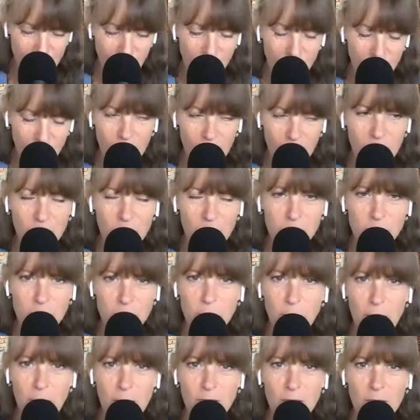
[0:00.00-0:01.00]
dog handlers
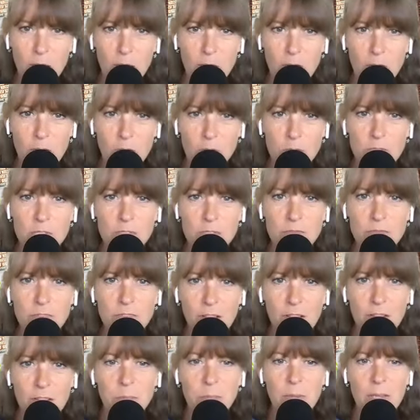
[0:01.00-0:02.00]
about, like, you know,
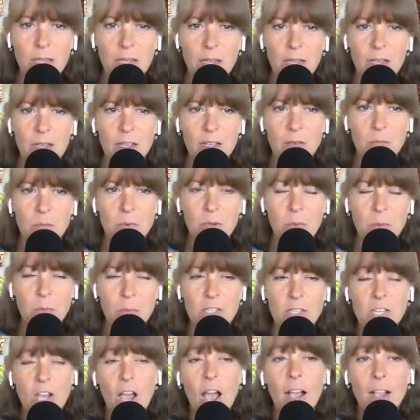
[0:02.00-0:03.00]
developing,
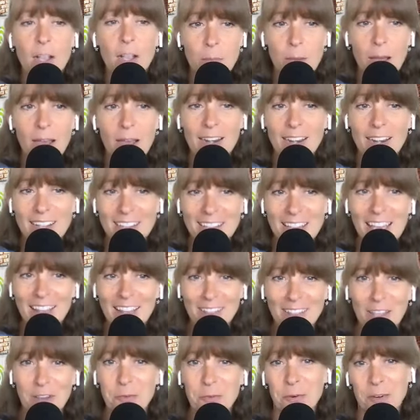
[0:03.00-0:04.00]
we talk about it
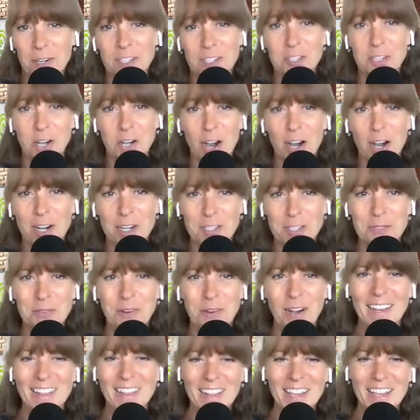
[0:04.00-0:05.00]
again, like we're in charge,
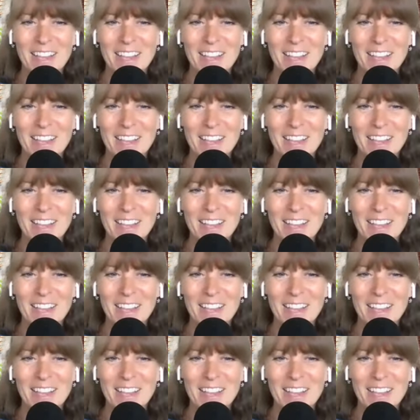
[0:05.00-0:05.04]
right?